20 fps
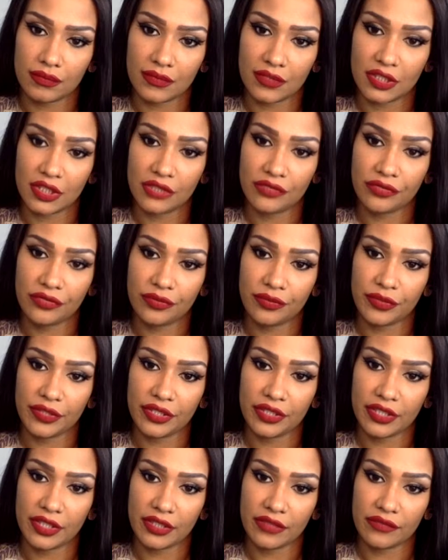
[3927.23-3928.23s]
Different
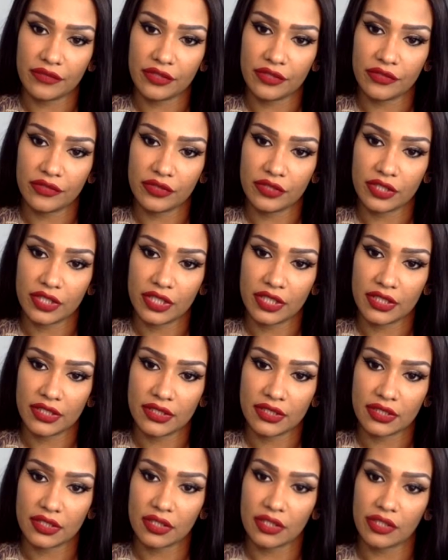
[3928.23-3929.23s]
men have different tastes
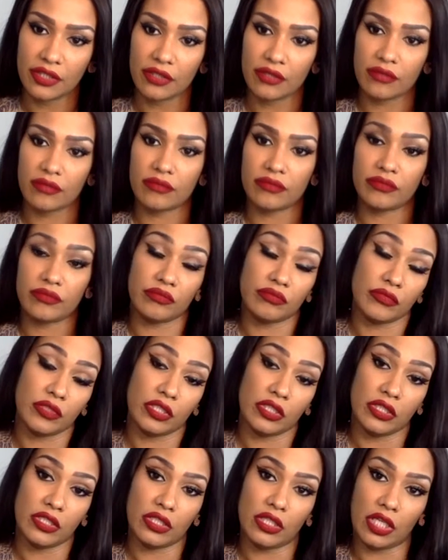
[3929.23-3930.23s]
in hair.
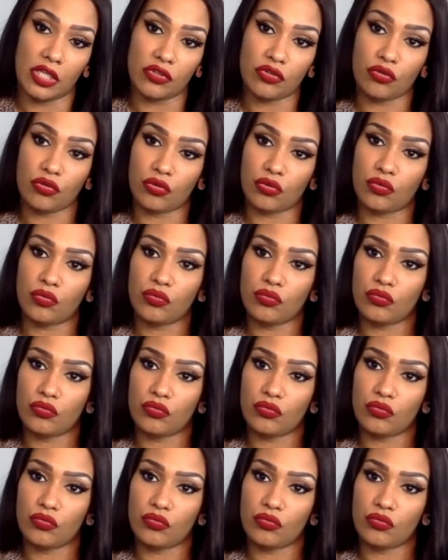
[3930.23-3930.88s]
That's true.